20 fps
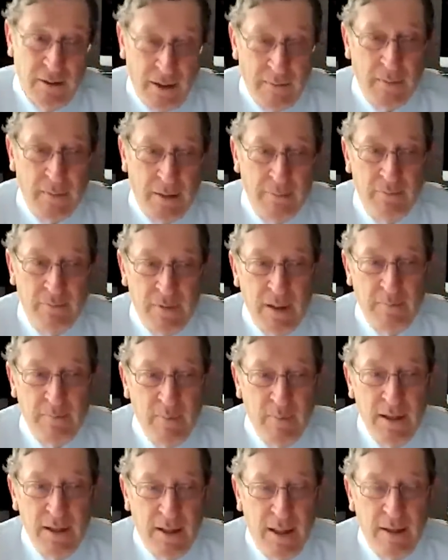
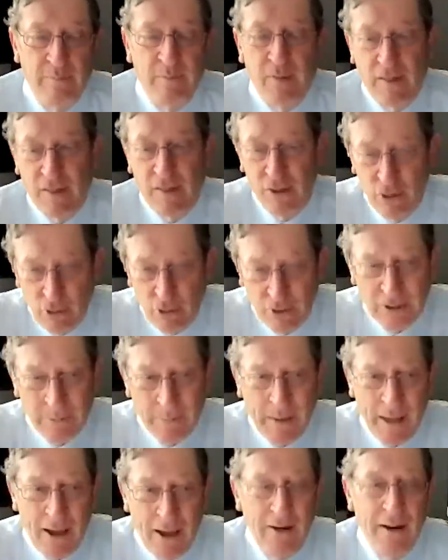and thought
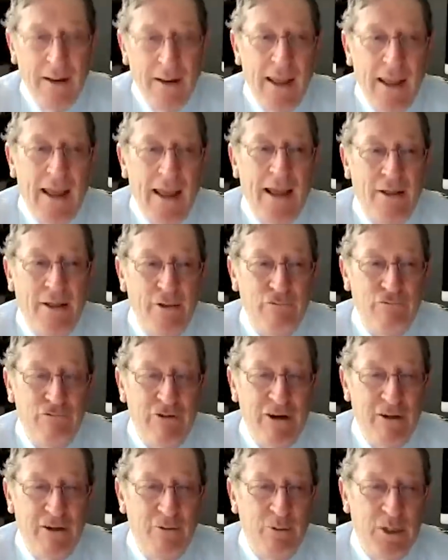about how the
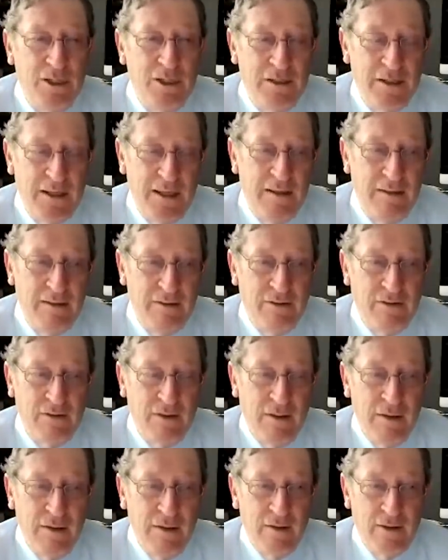real world
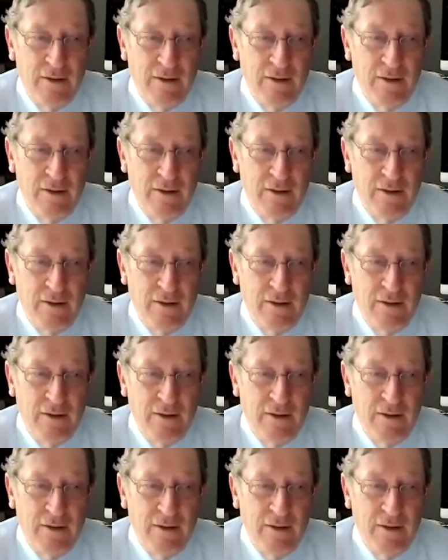is.